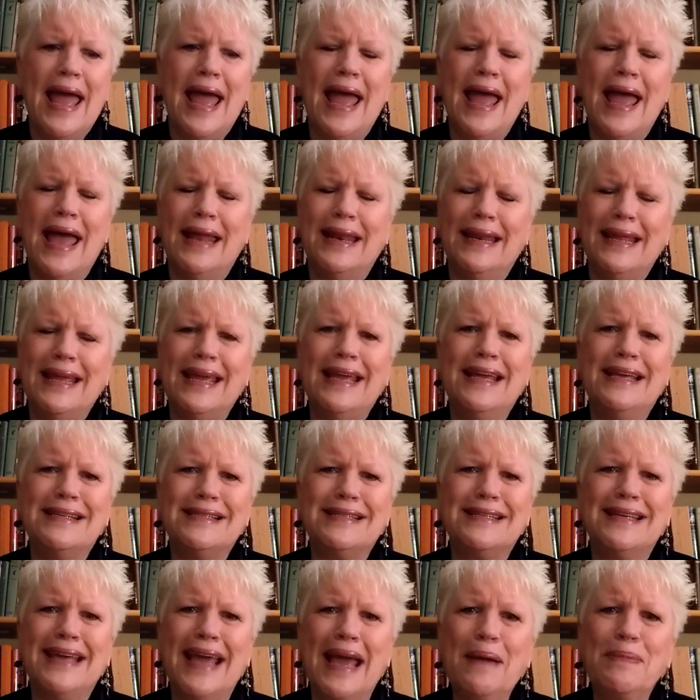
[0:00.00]
And
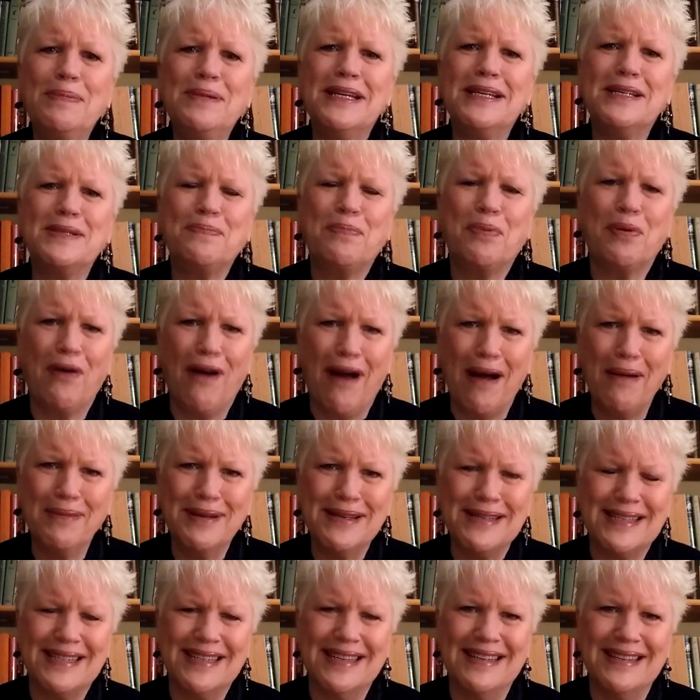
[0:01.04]
he's kept his
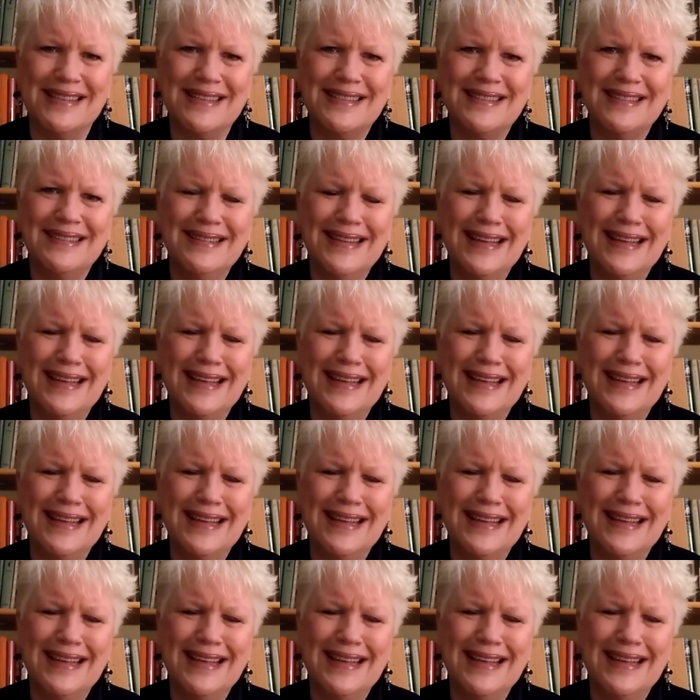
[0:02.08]
promises.